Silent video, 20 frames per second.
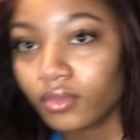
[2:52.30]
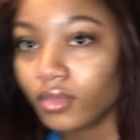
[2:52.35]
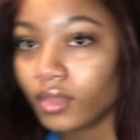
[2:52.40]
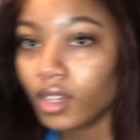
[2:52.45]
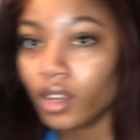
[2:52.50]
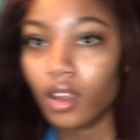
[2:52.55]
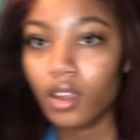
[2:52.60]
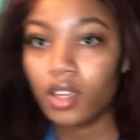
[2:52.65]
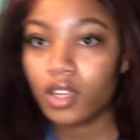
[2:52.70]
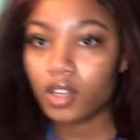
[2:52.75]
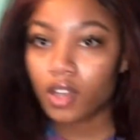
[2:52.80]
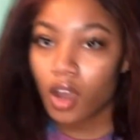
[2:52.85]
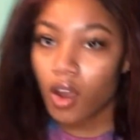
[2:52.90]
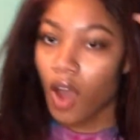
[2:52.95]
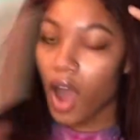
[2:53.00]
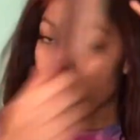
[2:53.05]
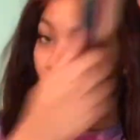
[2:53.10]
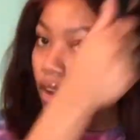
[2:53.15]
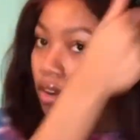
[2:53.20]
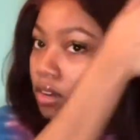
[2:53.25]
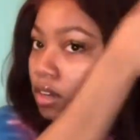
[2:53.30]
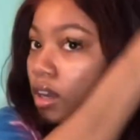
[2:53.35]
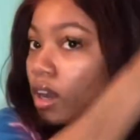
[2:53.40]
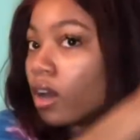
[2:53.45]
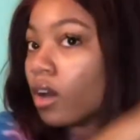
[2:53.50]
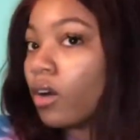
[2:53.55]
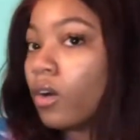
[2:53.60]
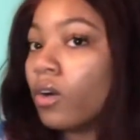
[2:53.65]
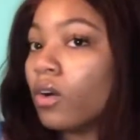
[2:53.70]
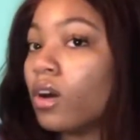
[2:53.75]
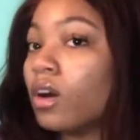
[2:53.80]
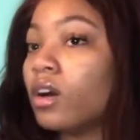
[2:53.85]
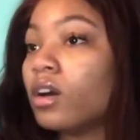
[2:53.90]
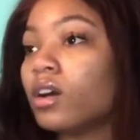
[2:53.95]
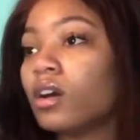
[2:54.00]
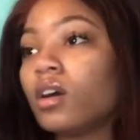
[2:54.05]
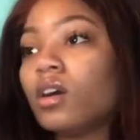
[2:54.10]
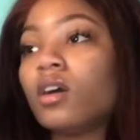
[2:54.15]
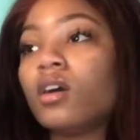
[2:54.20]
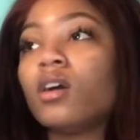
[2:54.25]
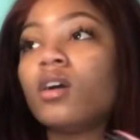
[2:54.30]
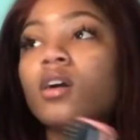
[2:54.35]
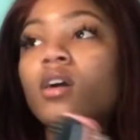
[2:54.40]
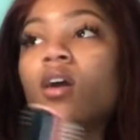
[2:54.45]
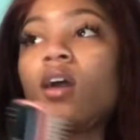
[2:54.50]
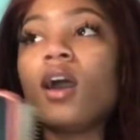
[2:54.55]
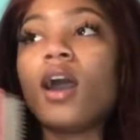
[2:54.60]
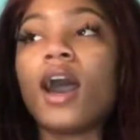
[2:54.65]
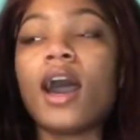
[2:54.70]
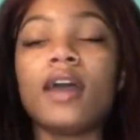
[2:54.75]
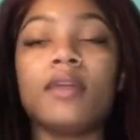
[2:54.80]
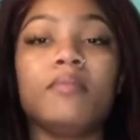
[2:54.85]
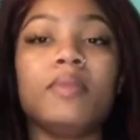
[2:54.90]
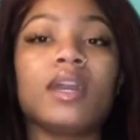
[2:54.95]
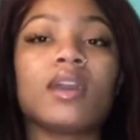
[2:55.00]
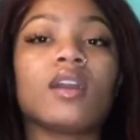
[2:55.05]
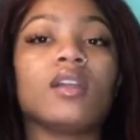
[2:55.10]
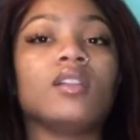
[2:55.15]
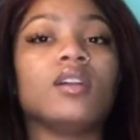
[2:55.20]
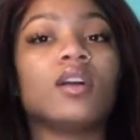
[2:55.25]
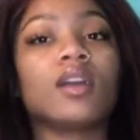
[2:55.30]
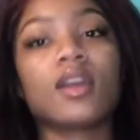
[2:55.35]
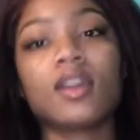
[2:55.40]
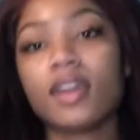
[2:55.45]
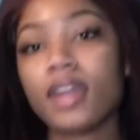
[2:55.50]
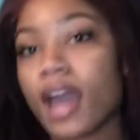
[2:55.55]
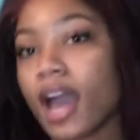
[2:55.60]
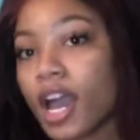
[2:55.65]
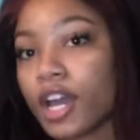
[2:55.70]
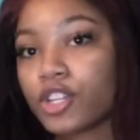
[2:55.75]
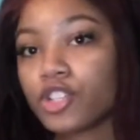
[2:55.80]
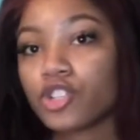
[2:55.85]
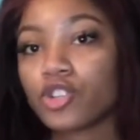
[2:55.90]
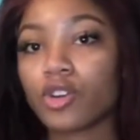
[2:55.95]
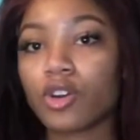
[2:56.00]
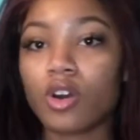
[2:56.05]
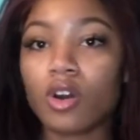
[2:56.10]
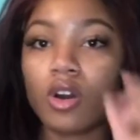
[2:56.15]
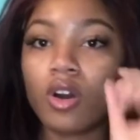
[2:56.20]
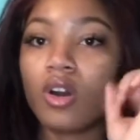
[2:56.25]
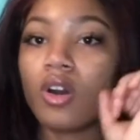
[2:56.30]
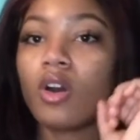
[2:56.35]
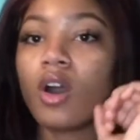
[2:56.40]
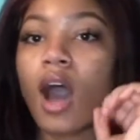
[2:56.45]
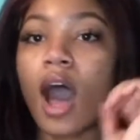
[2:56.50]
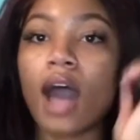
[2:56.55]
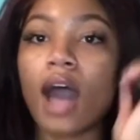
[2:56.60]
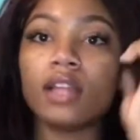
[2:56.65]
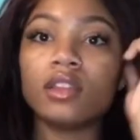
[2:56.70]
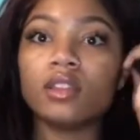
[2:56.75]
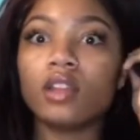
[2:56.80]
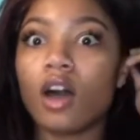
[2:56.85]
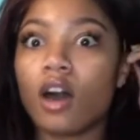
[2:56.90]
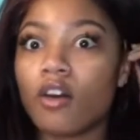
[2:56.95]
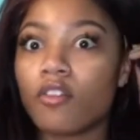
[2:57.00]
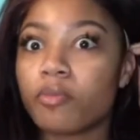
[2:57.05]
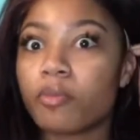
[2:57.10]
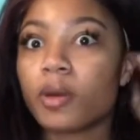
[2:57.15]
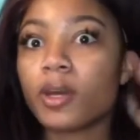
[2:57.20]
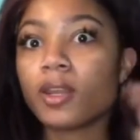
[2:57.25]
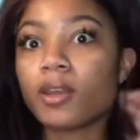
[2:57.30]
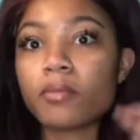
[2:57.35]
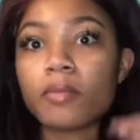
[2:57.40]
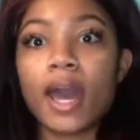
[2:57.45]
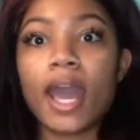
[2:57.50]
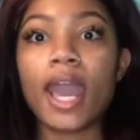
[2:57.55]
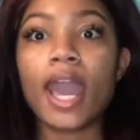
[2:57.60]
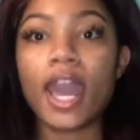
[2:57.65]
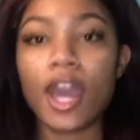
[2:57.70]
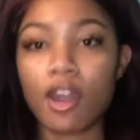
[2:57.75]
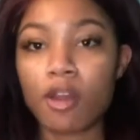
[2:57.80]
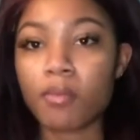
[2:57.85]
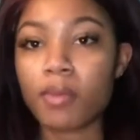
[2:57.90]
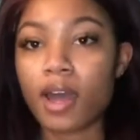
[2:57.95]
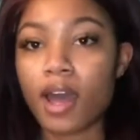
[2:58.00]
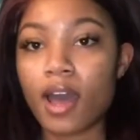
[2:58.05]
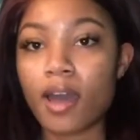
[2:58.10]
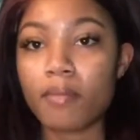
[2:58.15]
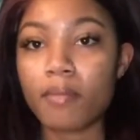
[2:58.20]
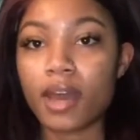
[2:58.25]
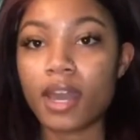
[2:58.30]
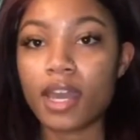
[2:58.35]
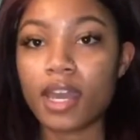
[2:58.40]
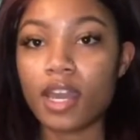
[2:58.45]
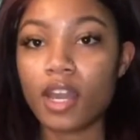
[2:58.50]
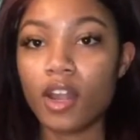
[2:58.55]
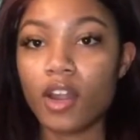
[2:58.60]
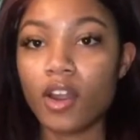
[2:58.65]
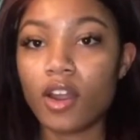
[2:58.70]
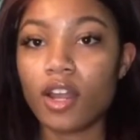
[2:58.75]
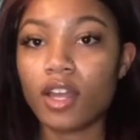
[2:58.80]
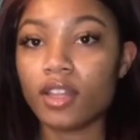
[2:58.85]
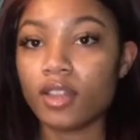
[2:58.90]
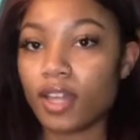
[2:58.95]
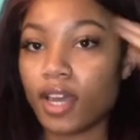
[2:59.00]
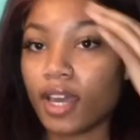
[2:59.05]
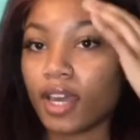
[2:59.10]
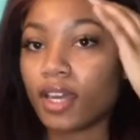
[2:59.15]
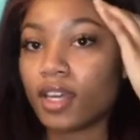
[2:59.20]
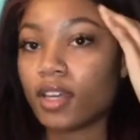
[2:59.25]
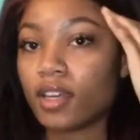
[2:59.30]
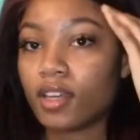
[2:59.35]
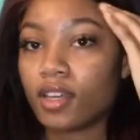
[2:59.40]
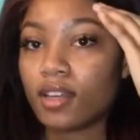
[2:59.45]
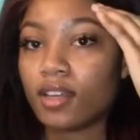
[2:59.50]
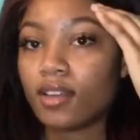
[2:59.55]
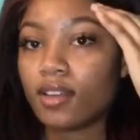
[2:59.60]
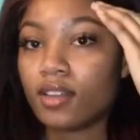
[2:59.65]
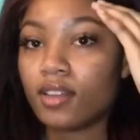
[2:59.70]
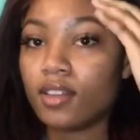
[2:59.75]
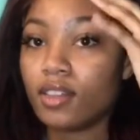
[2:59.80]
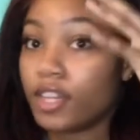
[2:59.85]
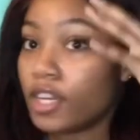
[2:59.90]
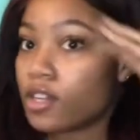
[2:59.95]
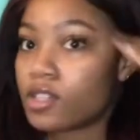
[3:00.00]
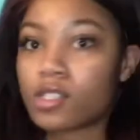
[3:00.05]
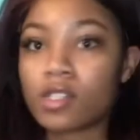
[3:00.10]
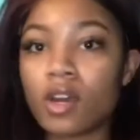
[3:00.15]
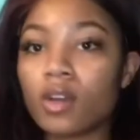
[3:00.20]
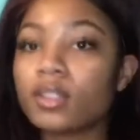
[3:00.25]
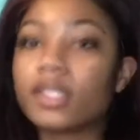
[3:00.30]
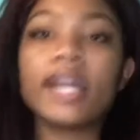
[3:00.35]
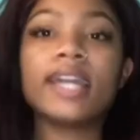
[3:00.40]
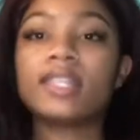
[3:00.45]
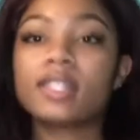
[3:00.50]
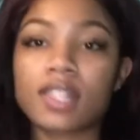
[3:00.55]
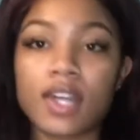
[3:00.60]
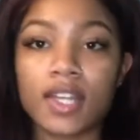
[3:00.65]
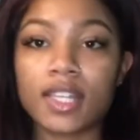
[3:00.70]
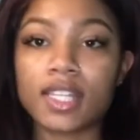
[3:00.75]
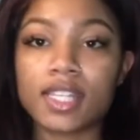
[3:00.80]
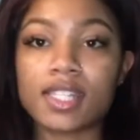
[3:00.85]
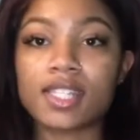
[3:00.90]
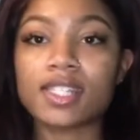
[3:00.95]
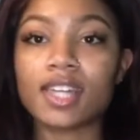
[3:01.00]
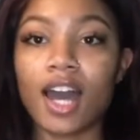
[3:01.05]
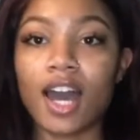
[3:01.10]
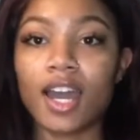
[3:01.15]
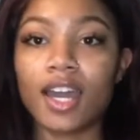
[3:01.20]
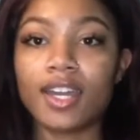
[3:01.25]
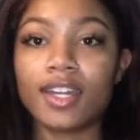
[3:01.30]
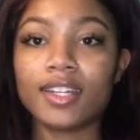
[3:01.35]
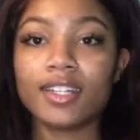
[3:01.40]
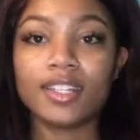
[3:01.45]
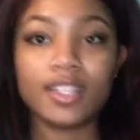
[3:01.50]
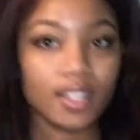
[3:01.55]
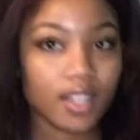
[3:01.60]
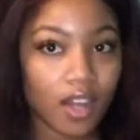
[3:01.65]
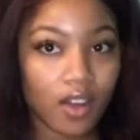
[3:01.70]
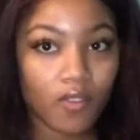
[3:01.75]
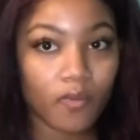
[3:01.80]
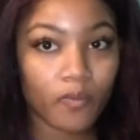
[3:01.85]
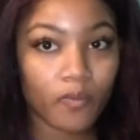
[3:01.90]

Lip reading: you know, I don't know how to make it look natural. I love putting my hair behind my ear, and like, there's no lace on this side, you know?